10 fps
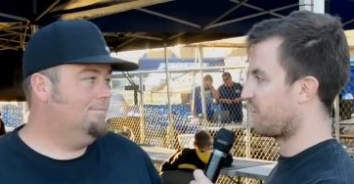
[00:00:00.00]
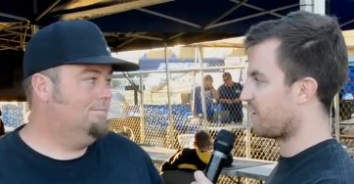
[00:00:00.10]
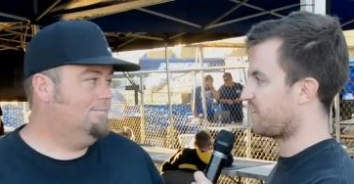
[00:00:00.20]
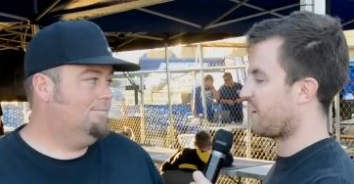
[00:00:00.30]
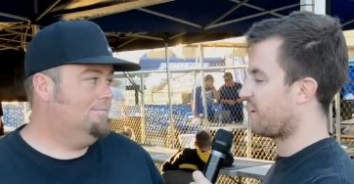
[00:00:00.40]
Speaker 1: You
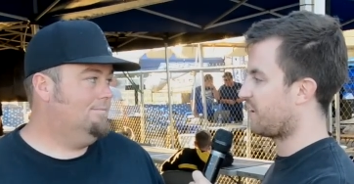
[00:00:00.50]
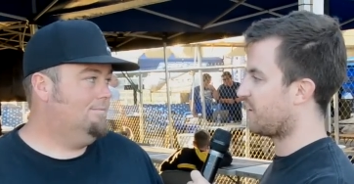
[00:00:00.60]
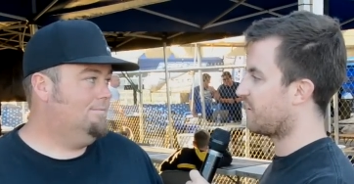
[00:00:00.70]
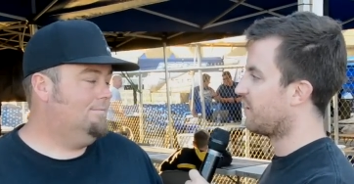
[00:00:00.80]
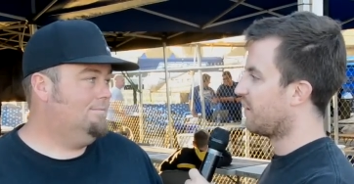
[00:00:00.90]
guys stayed
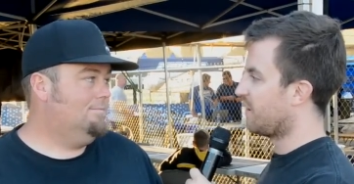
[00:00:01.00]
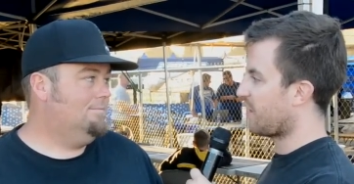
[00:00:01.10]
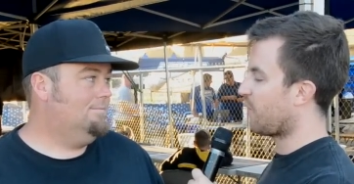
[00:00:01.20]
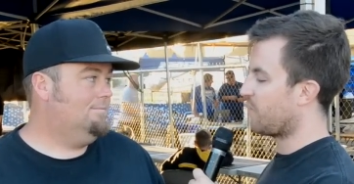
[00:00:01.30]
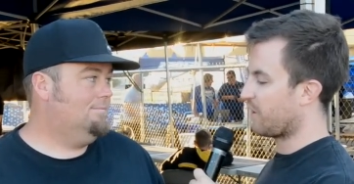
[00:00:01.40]
here
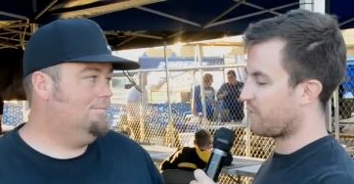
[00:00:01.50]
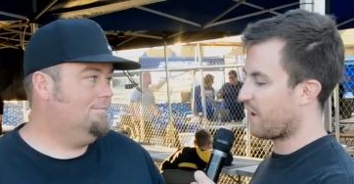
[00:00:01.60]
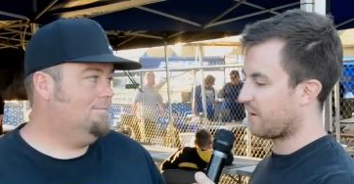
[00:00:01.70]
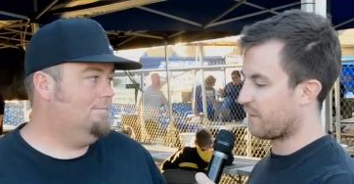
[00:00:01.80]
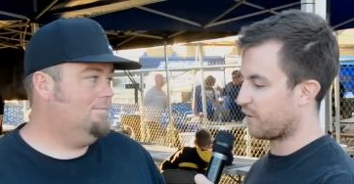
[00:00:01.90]
that week and
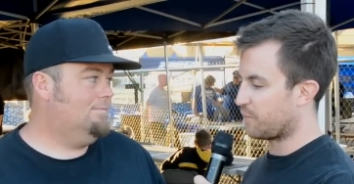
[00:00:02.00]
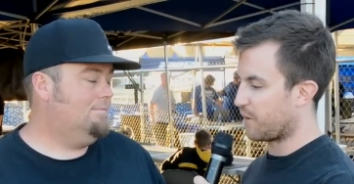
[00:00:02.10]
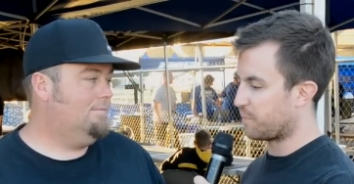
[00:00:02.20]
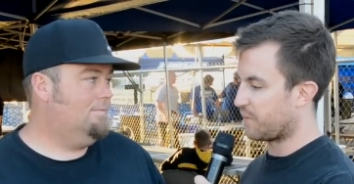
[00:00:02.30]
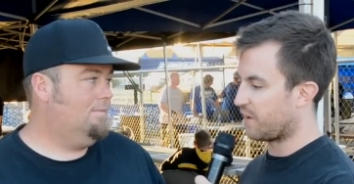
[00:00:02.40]
ran a little
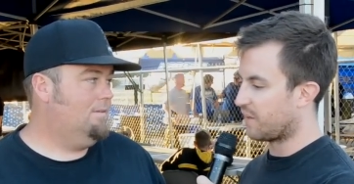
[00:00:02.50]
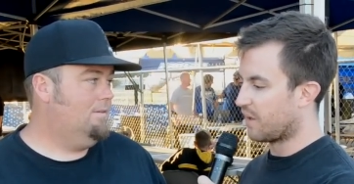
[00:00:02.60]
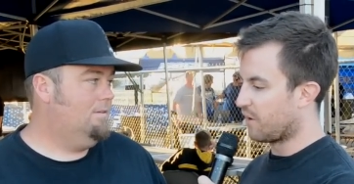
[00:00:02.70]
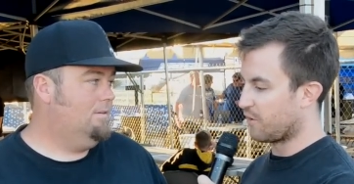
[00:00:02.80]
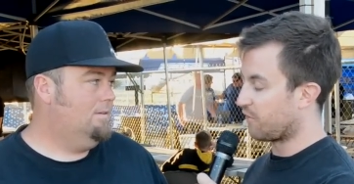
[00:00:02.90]
bit, but
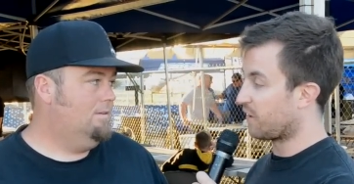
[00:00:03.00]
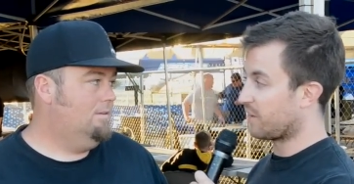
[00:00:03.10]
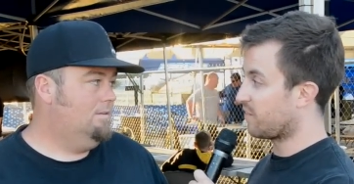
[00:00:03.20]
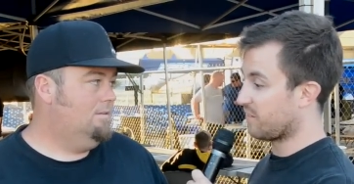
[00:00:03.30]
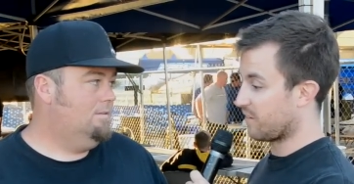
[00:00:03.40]
I mean, really,
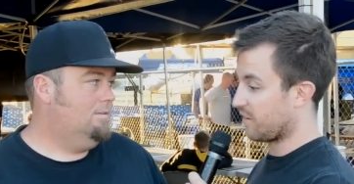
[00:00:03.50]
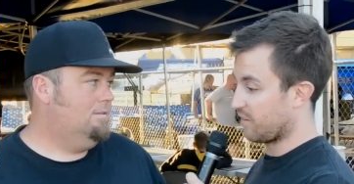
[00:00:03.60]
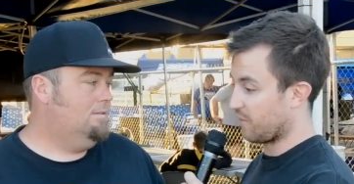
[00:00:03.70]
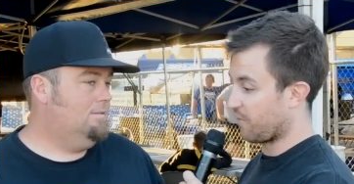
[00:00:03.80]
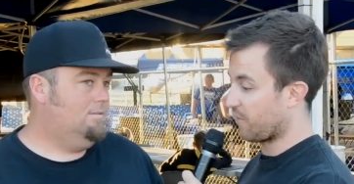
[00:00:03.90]
this is
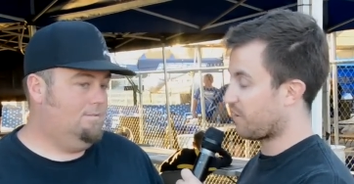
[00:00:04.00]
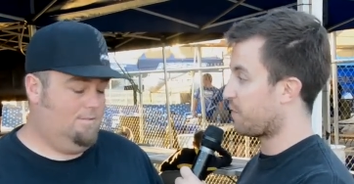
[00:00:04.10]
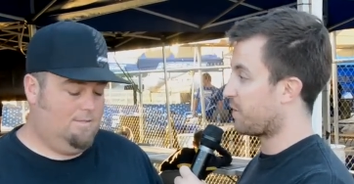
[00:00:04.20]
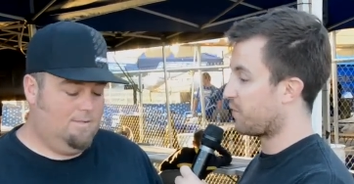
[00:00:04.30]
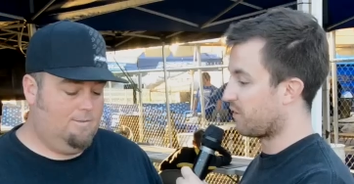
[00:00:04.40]
the first
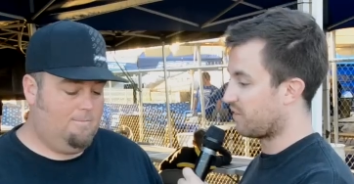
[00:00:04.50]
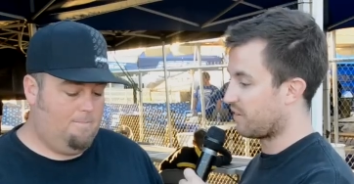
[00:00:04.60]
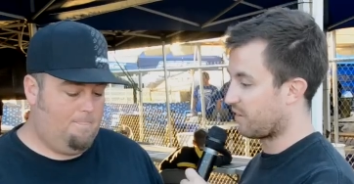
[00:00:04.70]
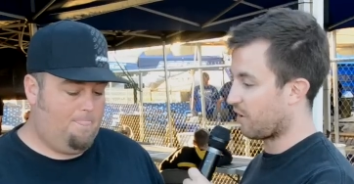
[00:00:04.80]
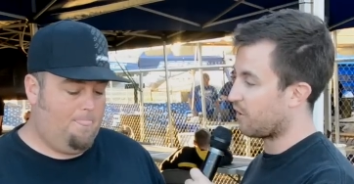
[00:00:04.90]
time anyone's
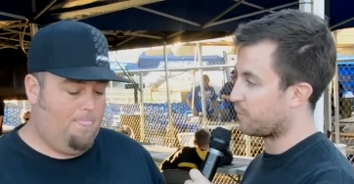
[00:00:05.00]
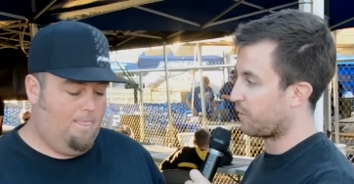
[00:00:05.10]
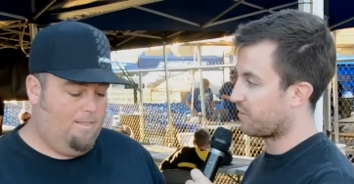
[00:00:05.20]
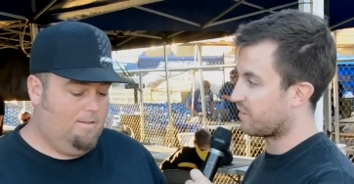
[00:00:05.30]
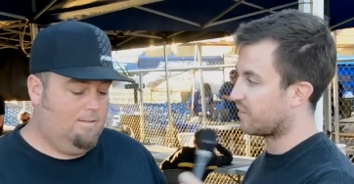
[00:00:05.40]
seen the car in
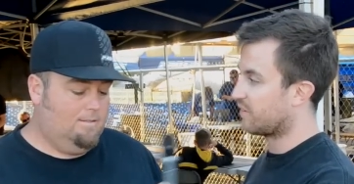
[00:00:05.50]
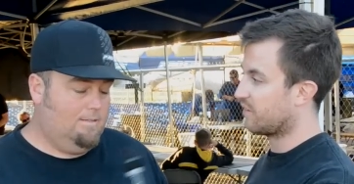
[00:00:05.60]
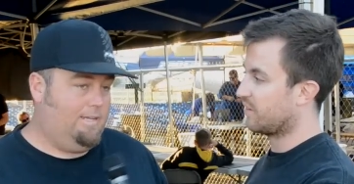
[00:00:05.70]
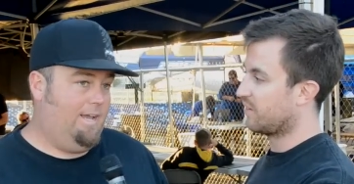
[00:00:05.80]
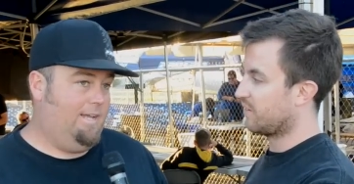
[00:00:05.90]
person.
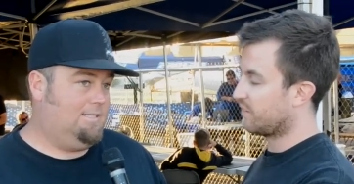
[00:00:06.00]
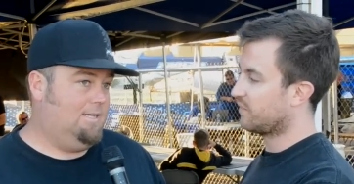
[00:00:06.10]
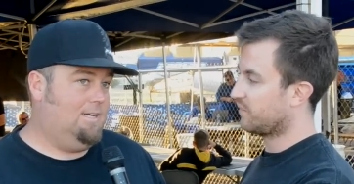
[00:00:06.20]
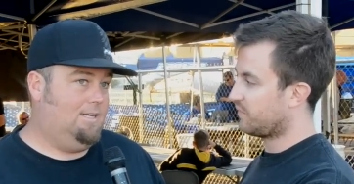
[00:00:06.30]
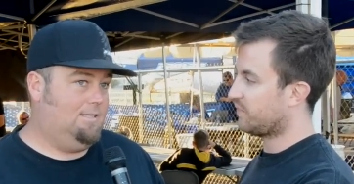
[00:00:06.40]
Speaker 2: Yeah, it's
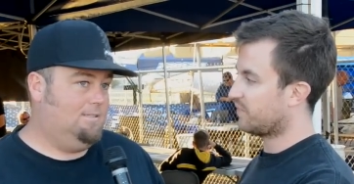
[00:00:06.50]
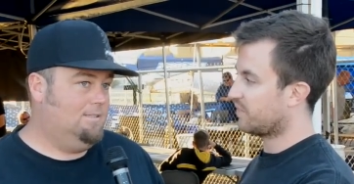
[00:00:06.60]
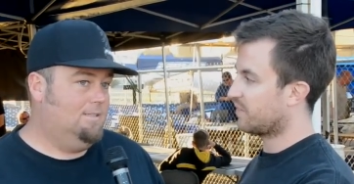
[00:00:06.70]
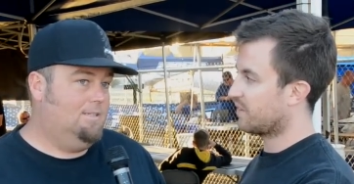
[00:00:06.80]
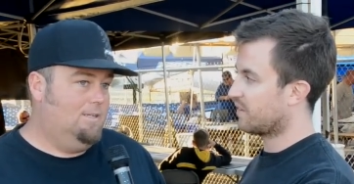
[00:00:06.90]
uh,
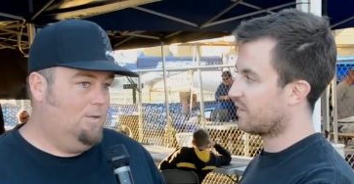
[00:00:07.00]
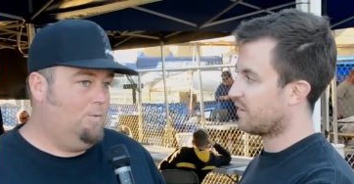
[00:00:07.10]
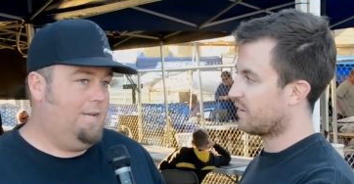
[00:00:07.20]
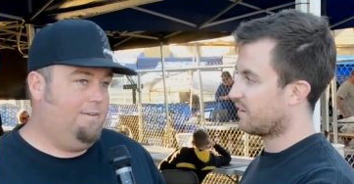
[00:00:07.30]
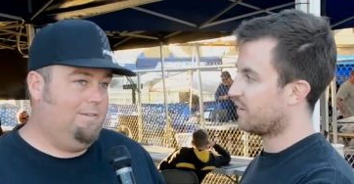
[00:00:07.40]

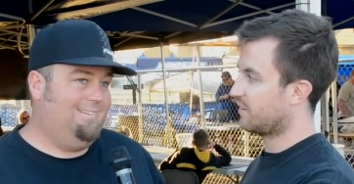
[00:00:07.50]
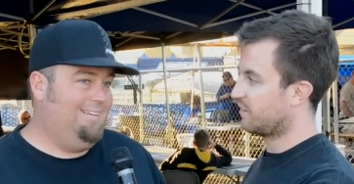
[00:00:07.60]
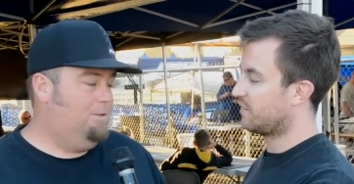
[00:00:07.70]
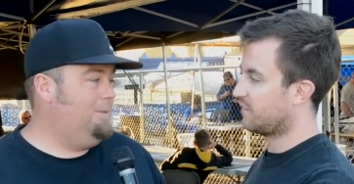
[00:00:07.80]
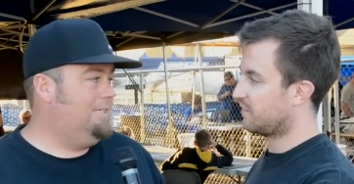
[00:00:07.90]
we have a
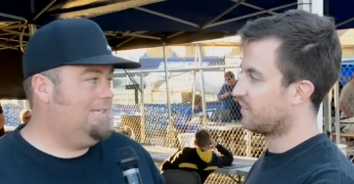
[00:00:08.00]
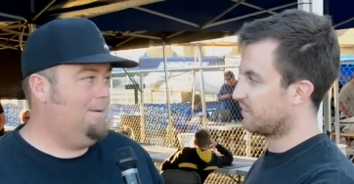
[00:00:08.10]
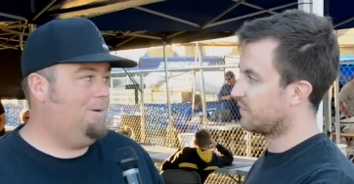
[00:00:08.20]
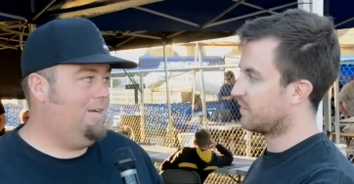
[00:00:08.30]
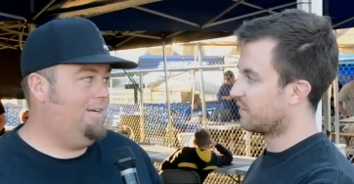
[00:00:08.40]
little bit of
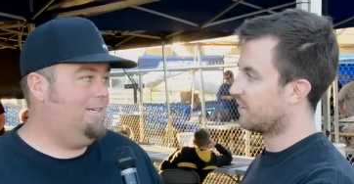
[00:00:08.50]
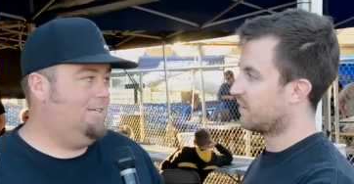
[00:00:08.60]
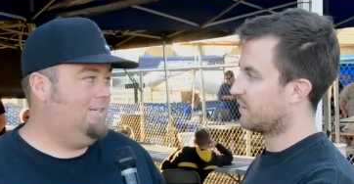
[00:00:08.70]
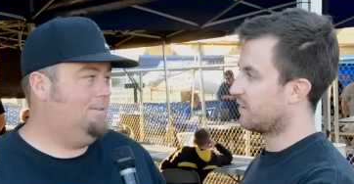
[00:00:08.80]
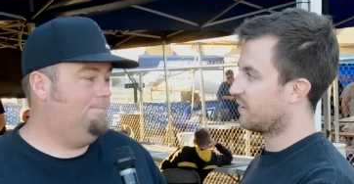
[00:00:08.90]
time on it.
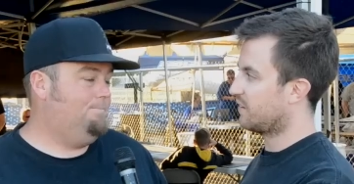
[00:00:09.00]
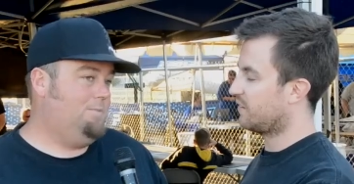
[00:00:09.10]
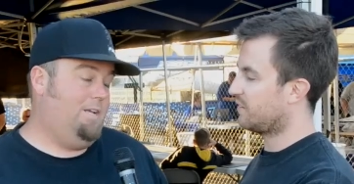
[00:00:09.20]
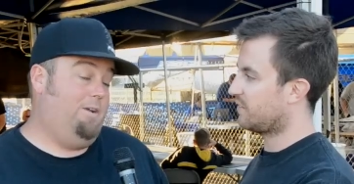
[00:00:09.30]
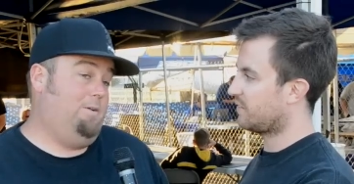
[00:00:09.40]
Um,
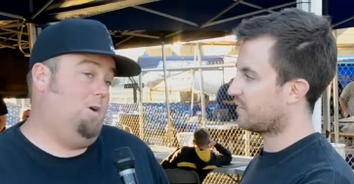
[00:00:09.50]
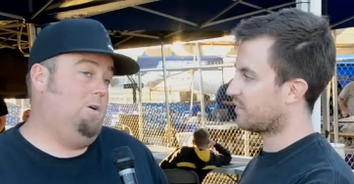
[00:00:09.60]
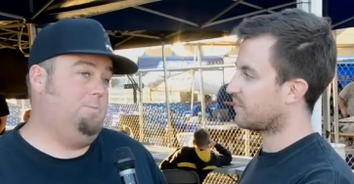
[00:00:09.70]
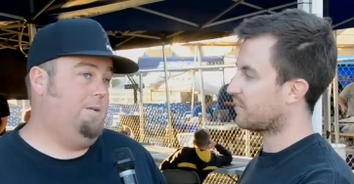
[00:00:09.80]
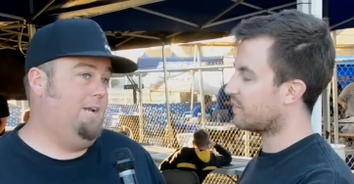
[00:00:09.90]
it would
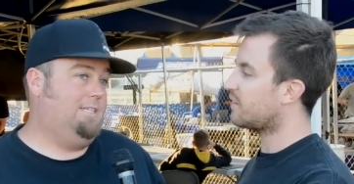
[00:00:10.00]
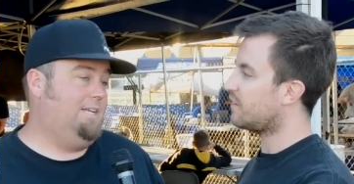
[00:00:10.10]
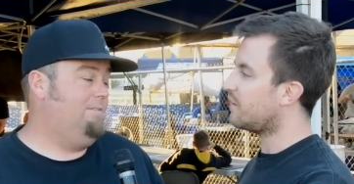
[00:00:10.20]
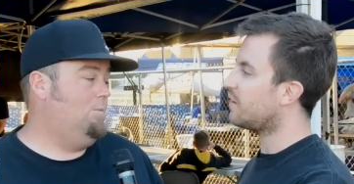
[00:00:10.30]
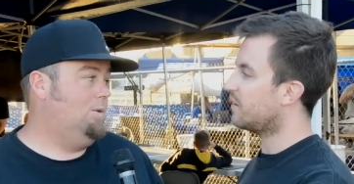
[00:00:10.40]
always be nice
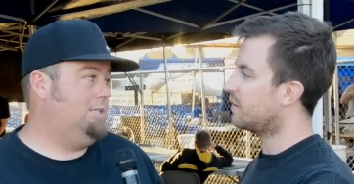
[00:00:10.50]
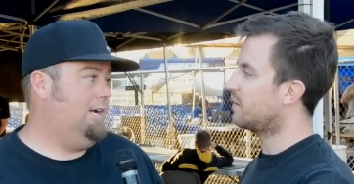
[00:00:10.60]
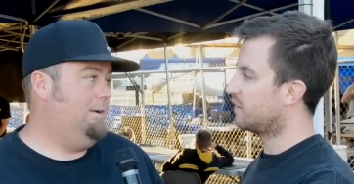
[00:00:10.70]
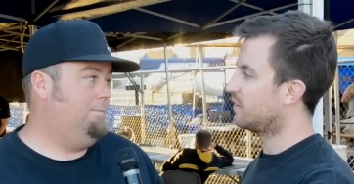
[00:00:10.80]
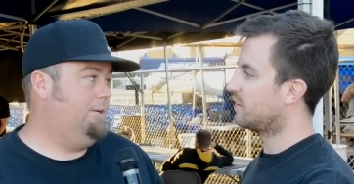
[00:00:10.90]
to have more
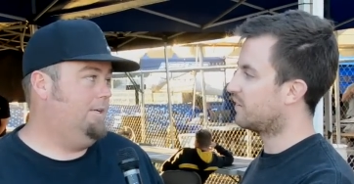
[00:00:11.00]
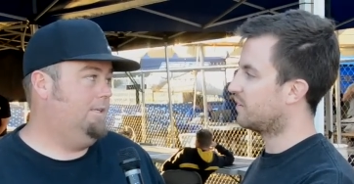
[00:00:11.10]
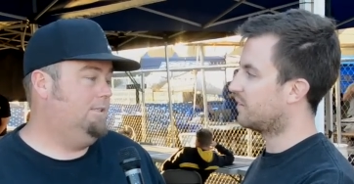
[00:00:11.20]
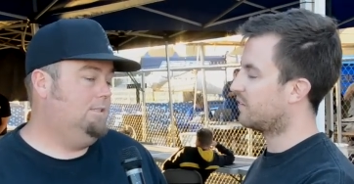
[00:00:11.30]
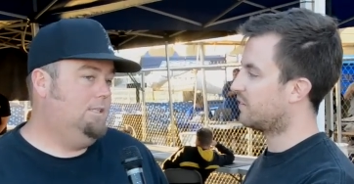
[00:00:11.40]
time, but
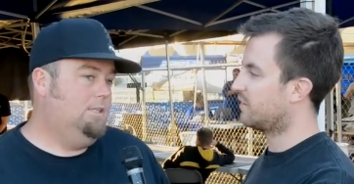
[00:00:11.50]
uh,